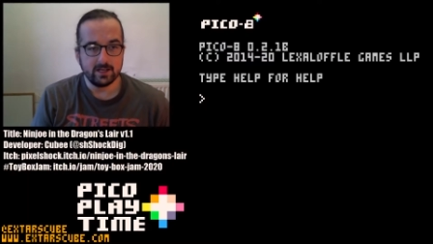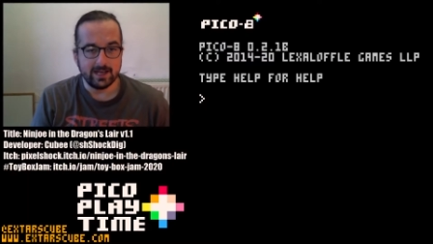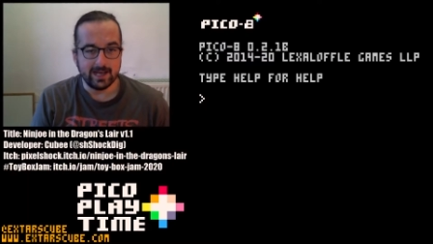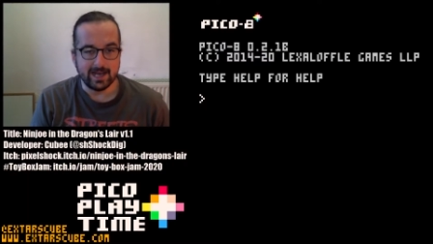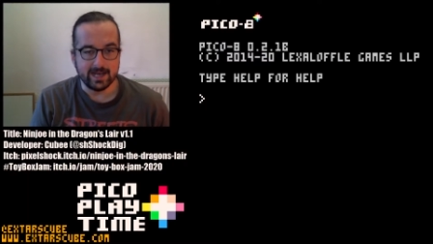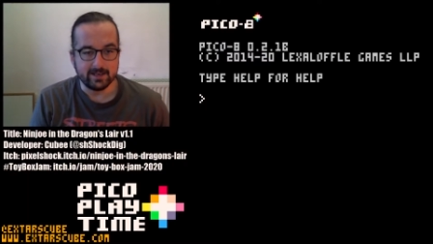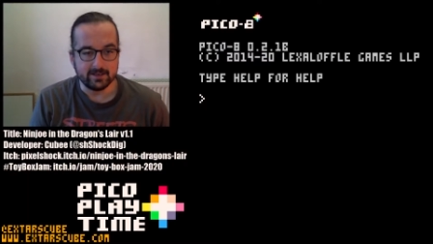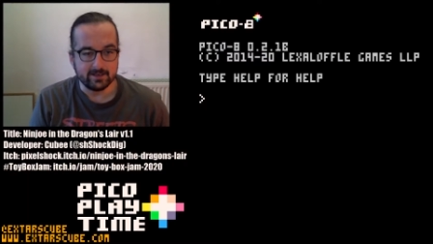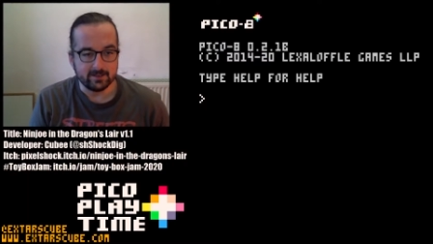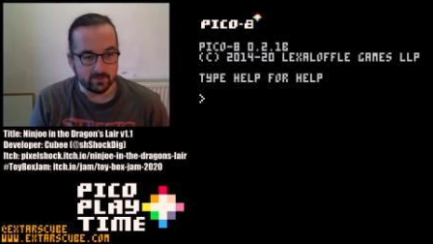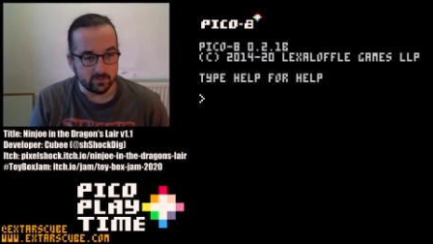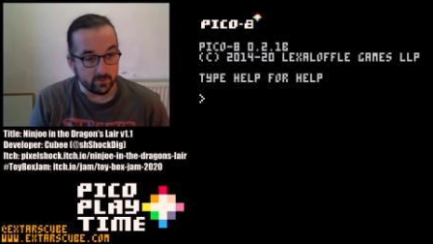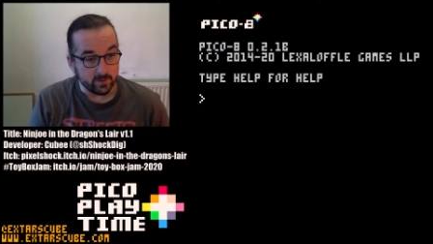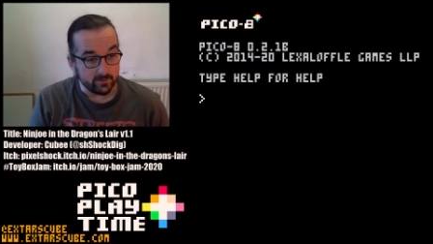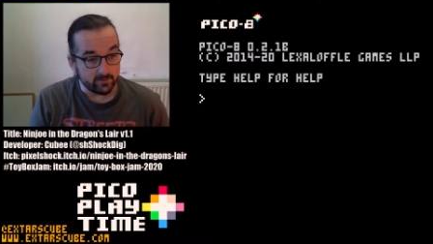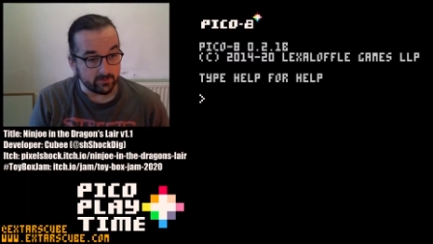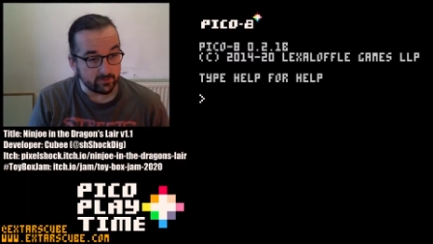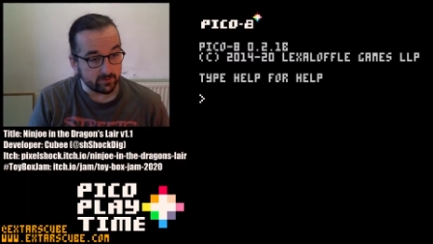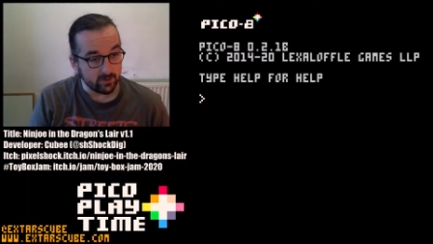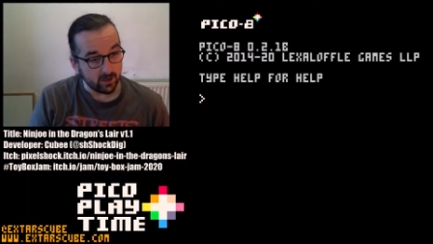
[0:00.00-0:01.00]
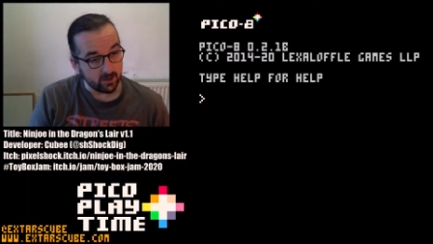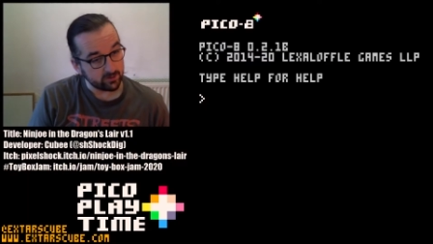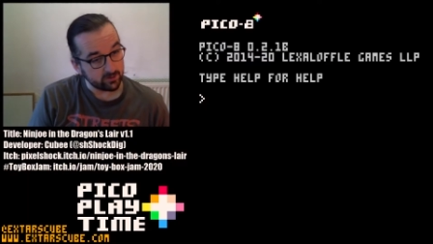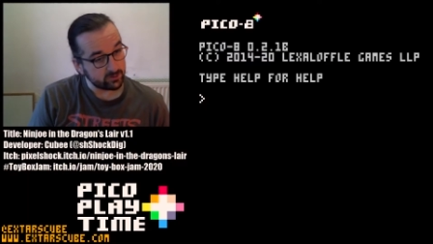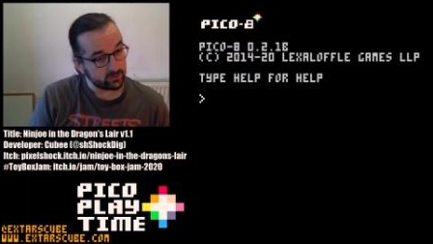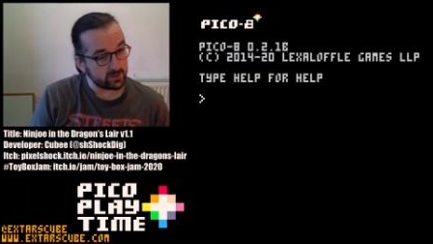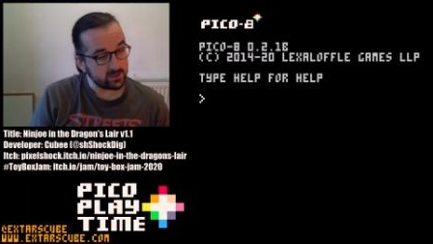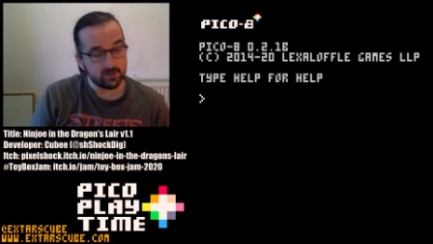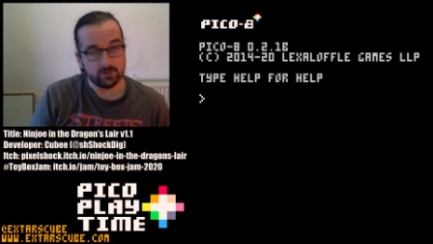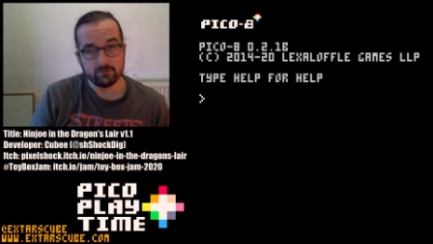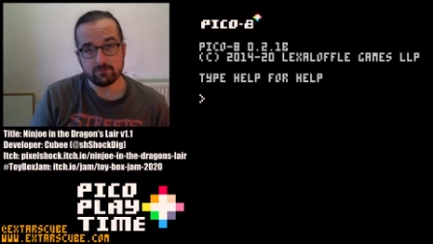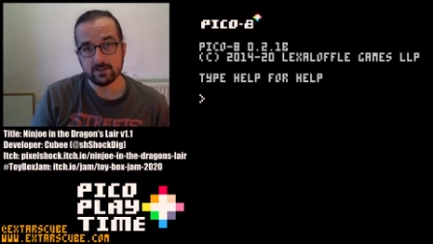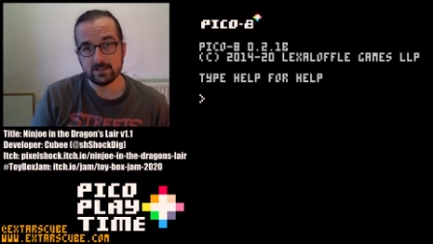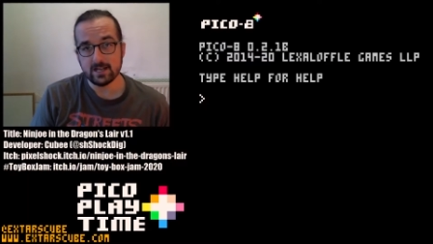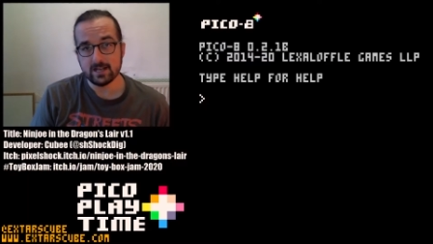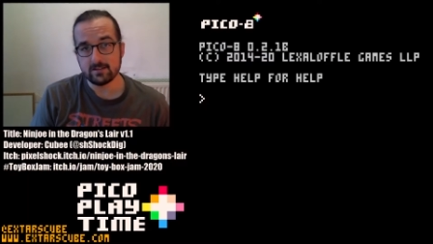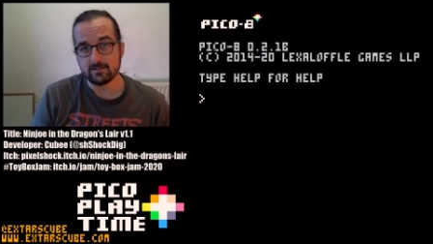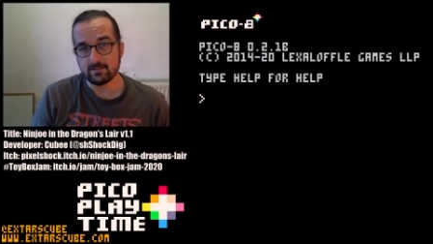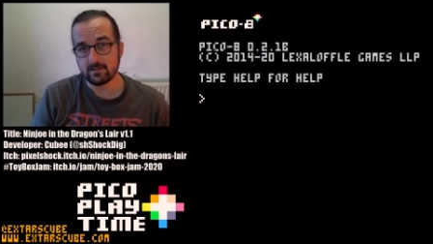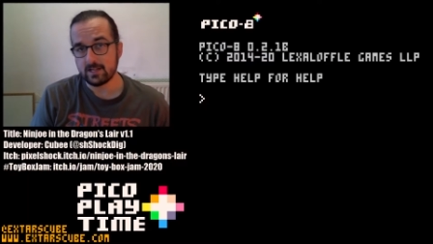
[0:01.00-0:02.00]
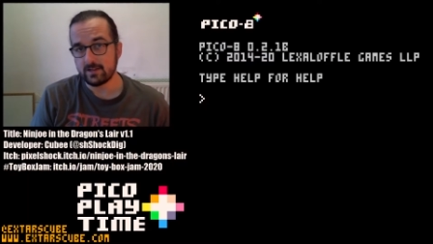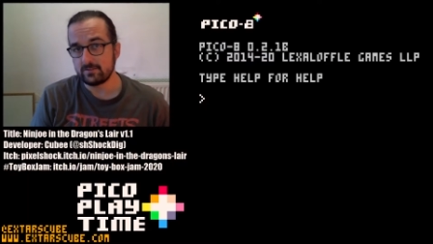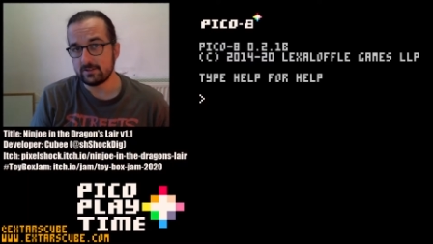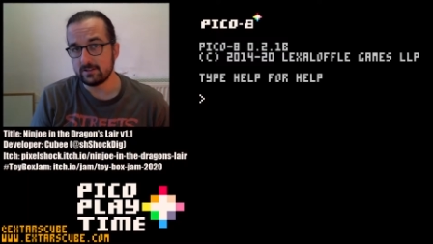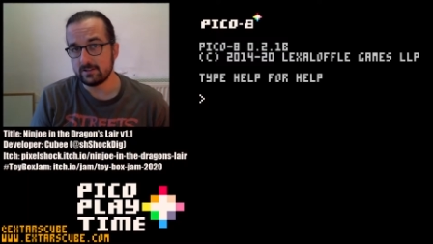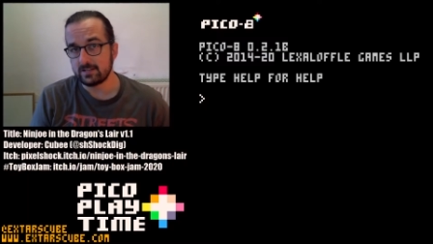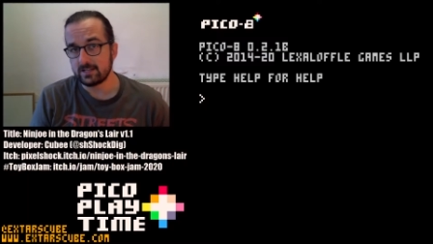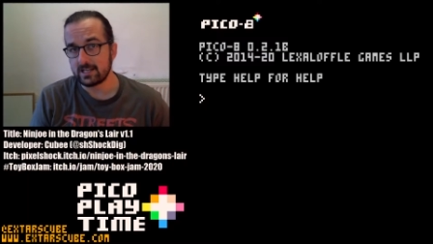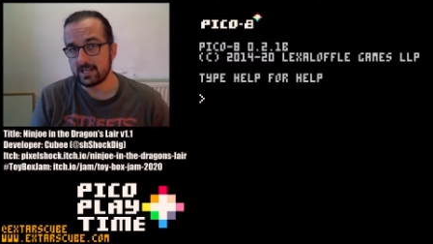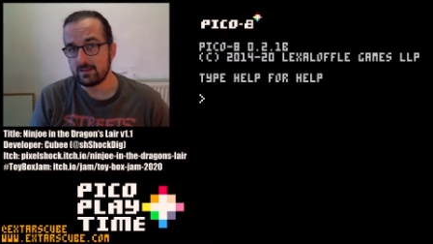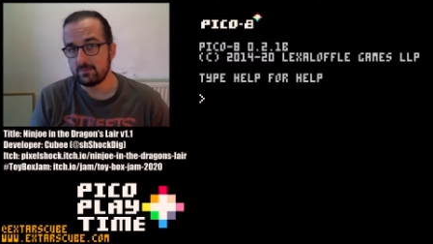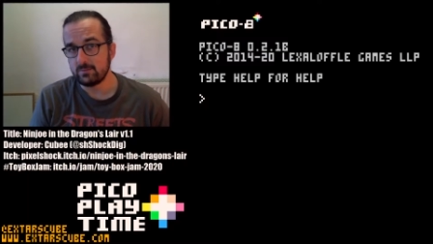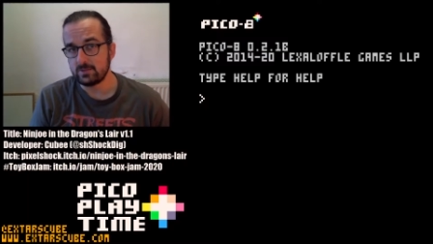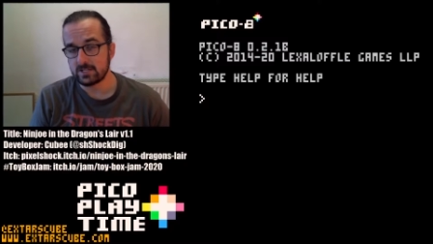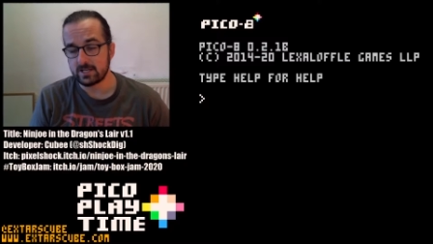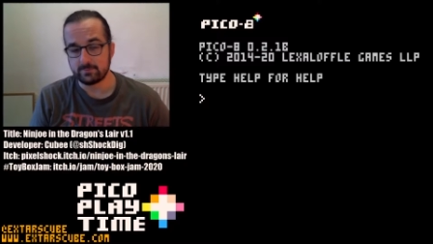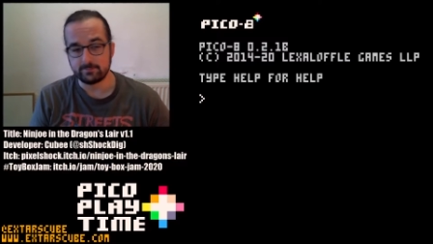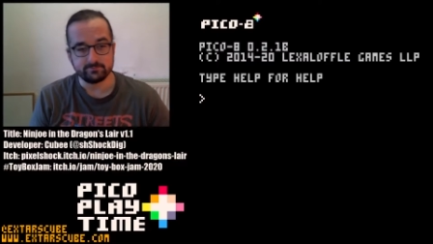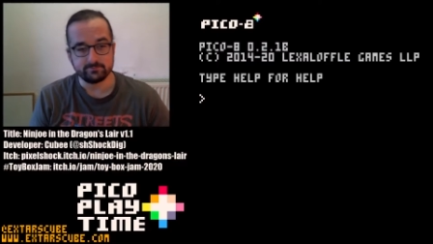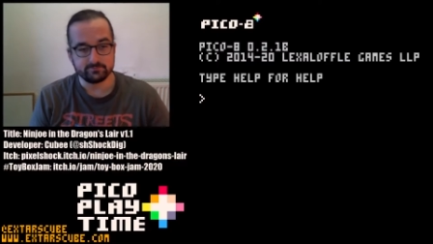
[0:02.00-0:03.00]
and we've got 23 days left in the game jam.